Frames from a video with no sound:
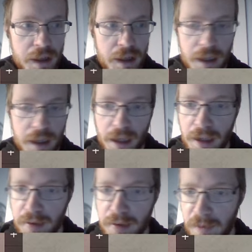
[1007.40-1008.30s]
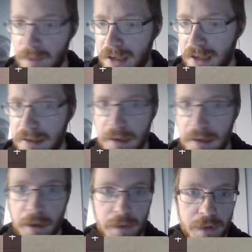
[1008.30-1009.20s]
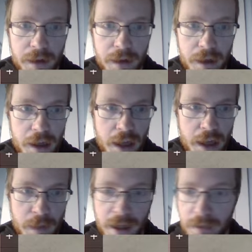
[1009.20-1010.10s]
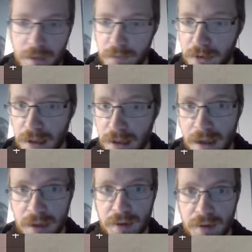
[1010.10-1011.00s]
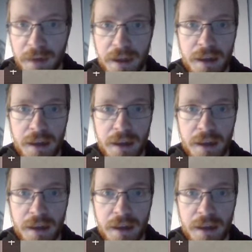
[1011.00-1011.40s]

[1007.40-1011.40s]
because uh, I've been baited a lot uh, by green areas down here. I